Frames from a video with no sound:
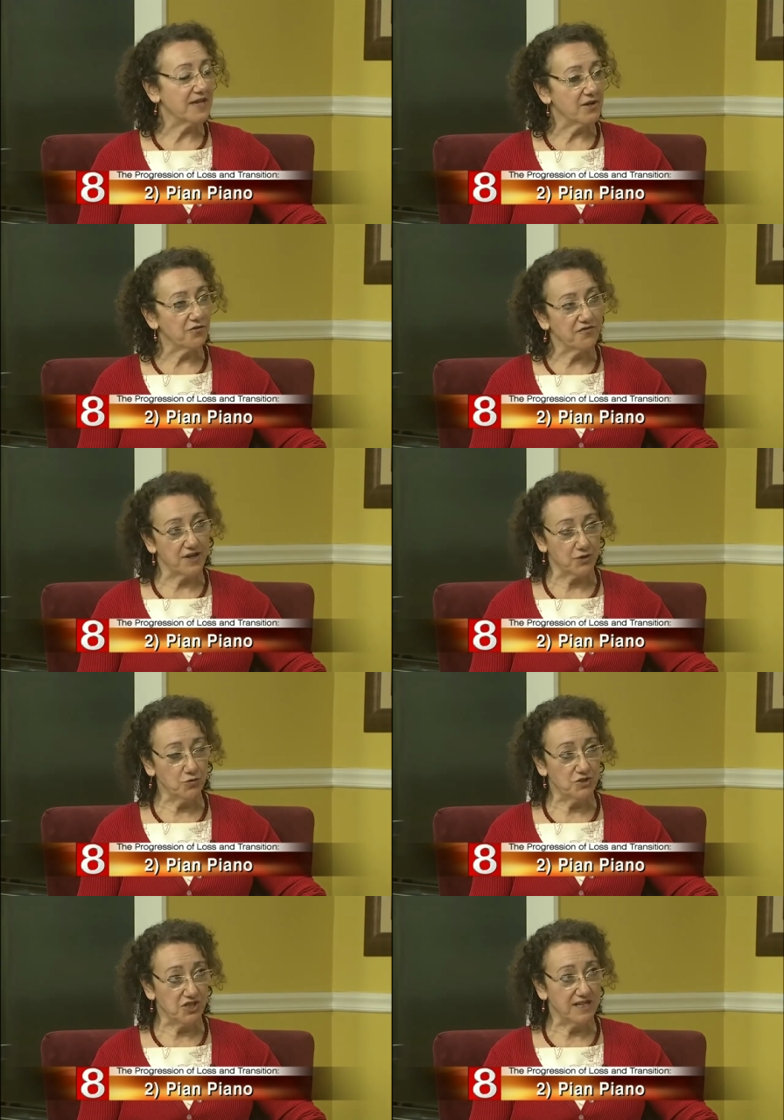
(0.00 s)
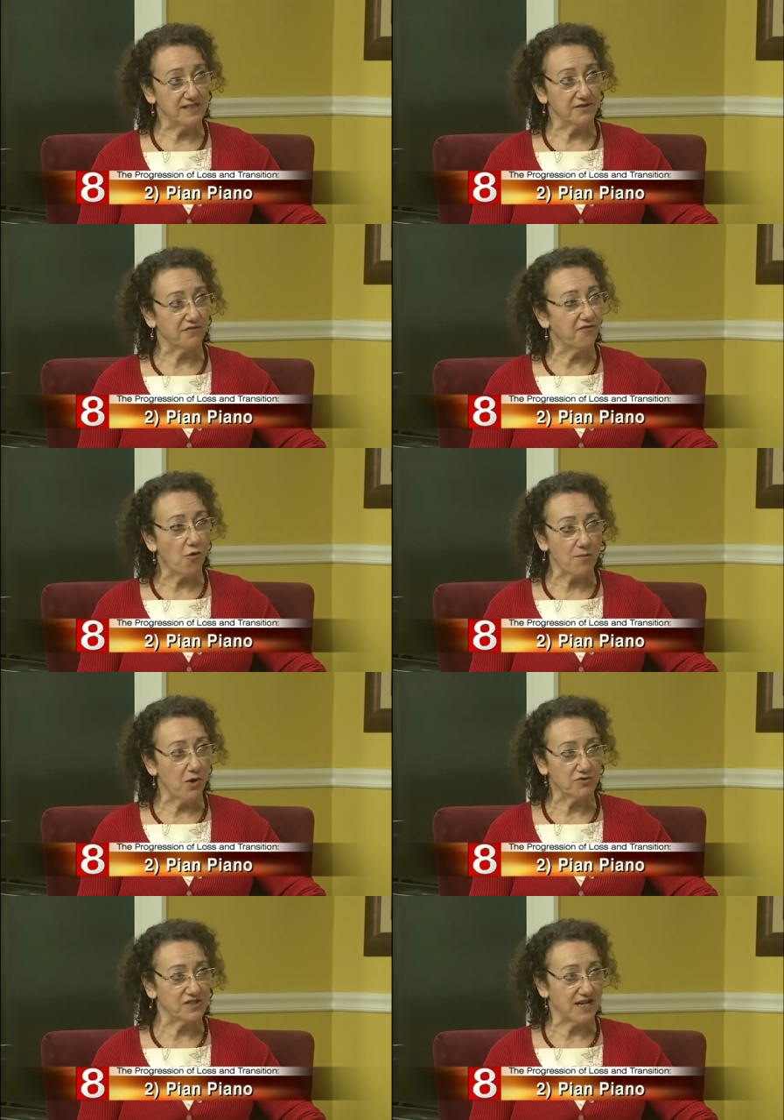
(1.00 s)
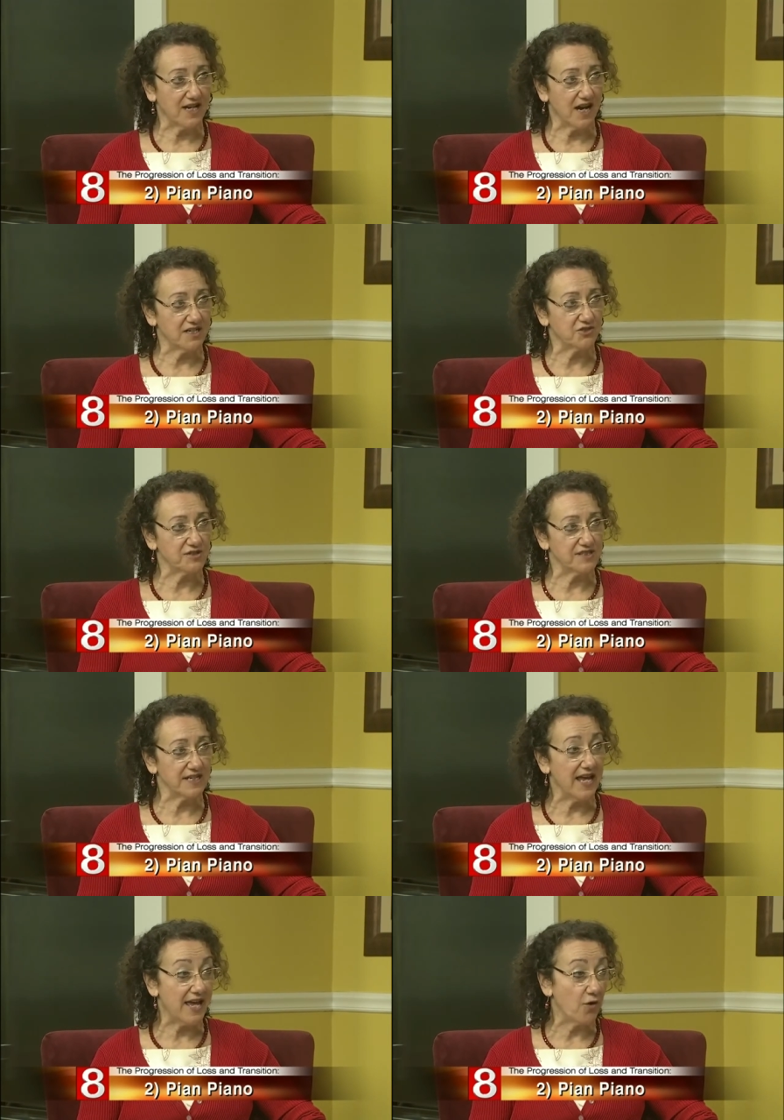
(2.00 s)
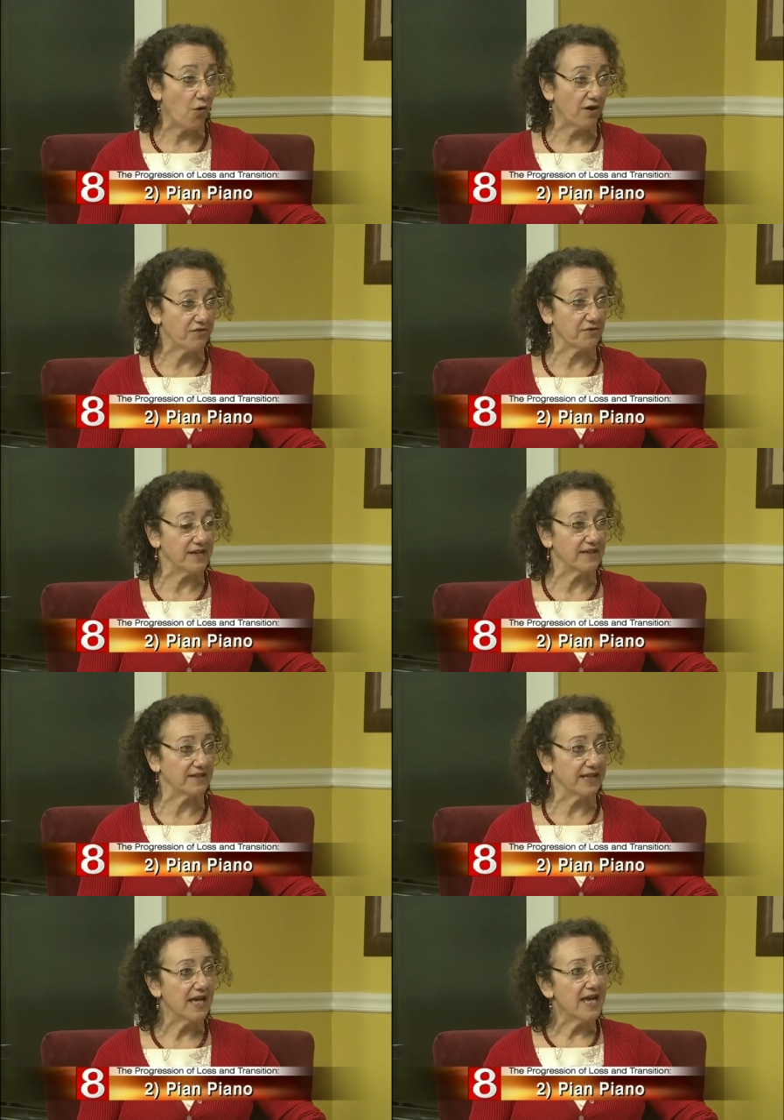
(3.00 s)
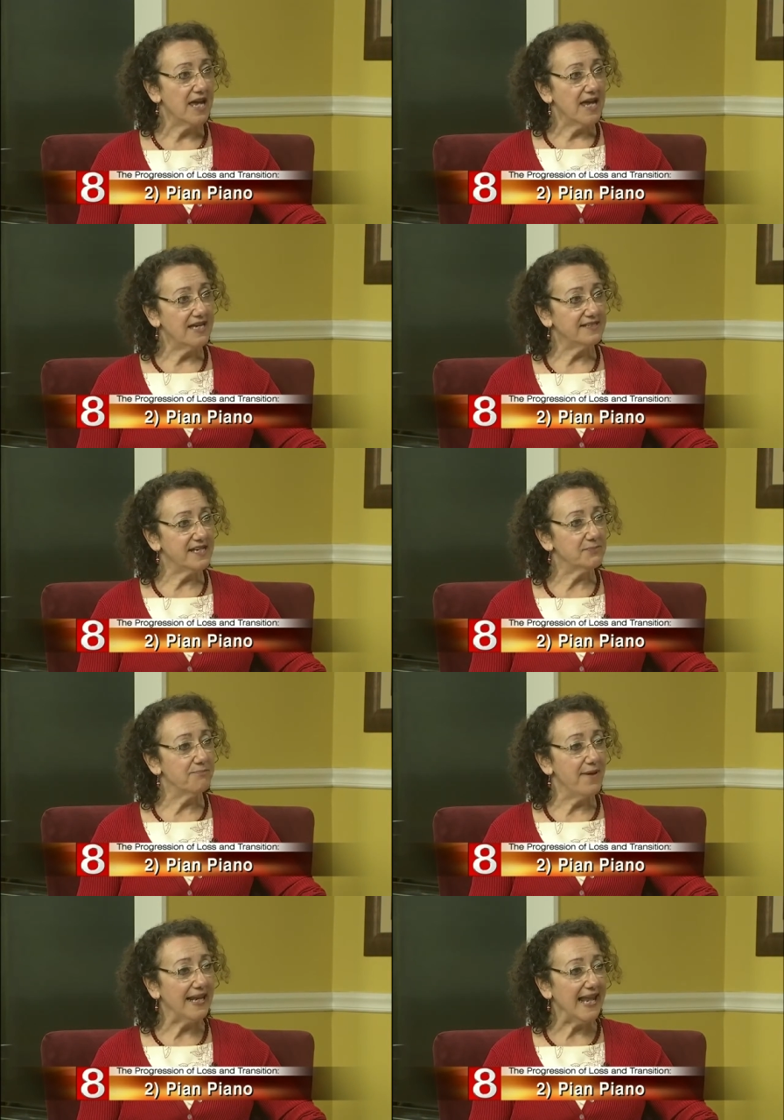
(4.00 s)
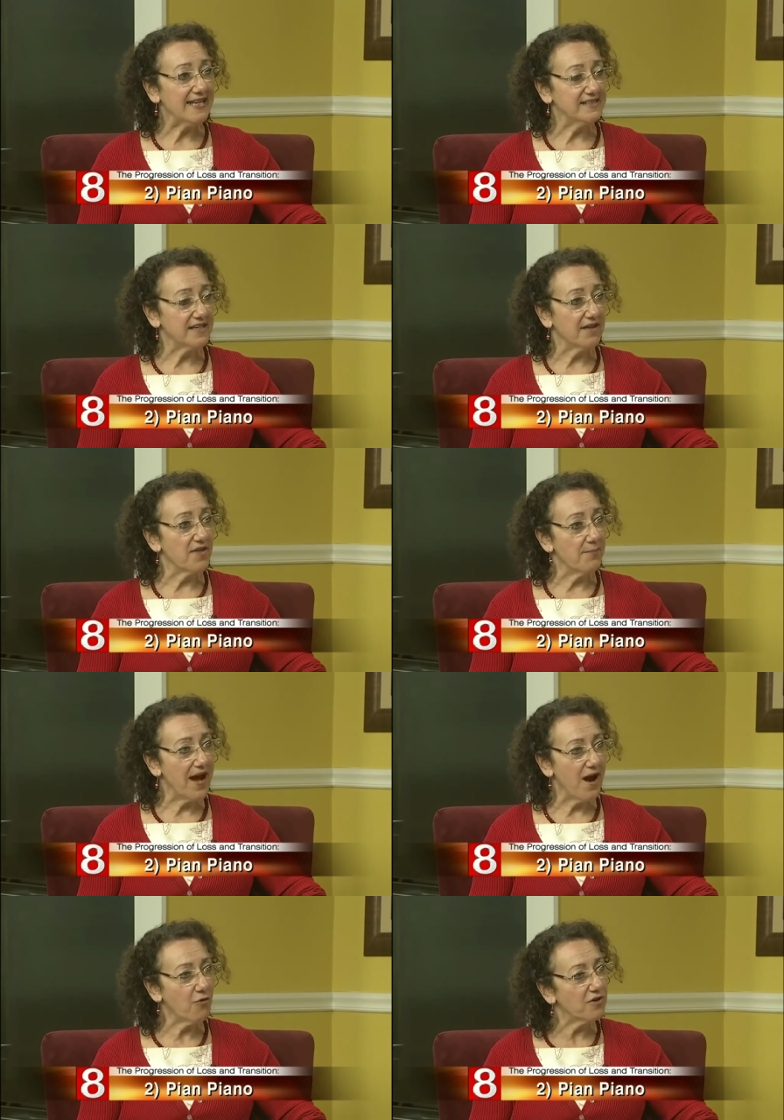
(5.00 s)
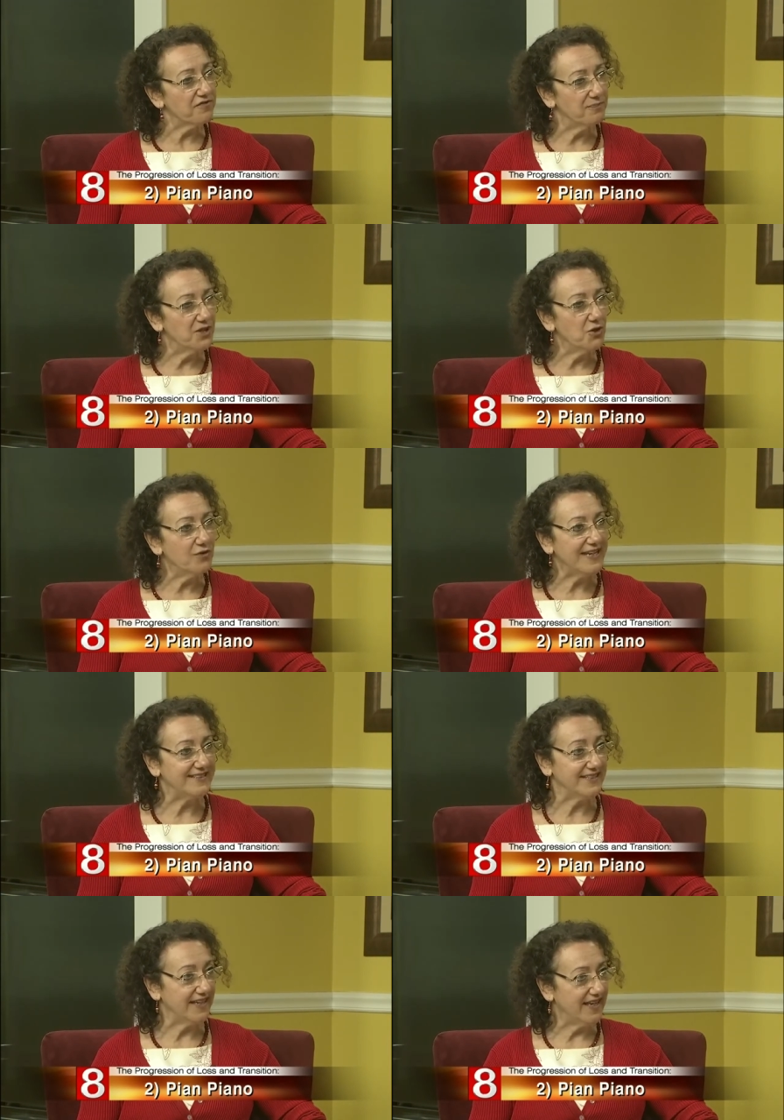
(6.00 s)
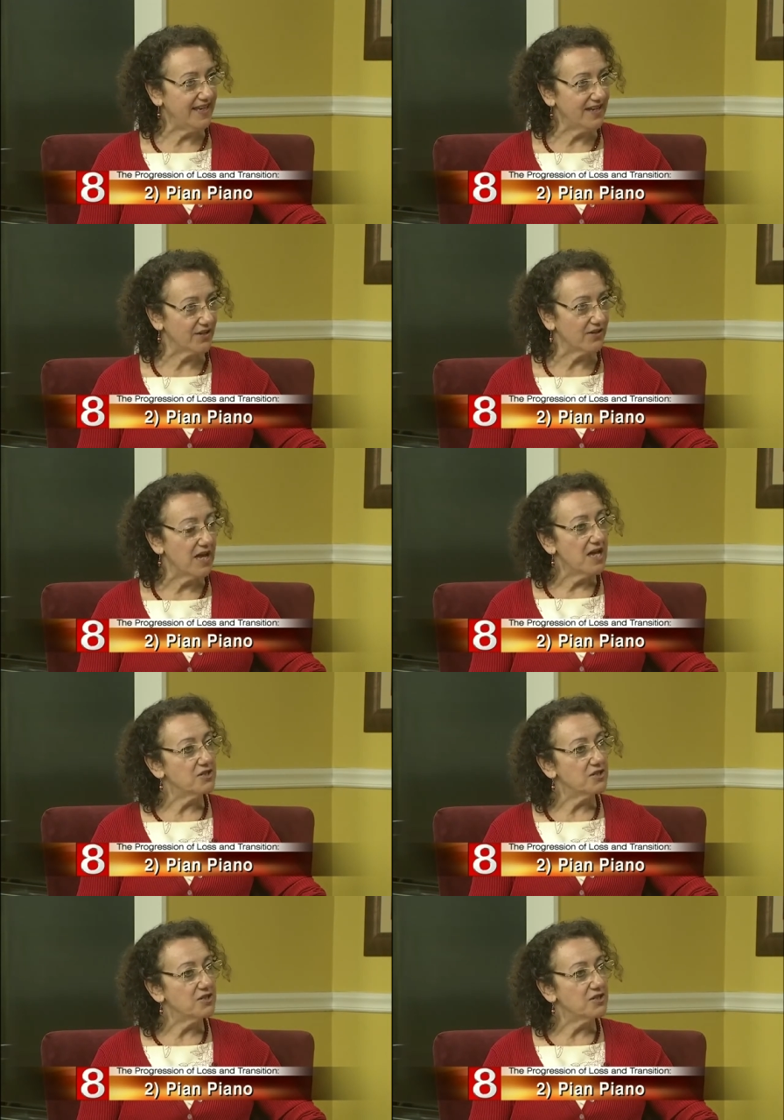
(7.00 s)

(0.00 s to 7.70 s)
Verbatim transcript: Piero Ferrucci, he's a foremost psychiatrist and author in Italy, he says bellezza, the power of beauty to heal,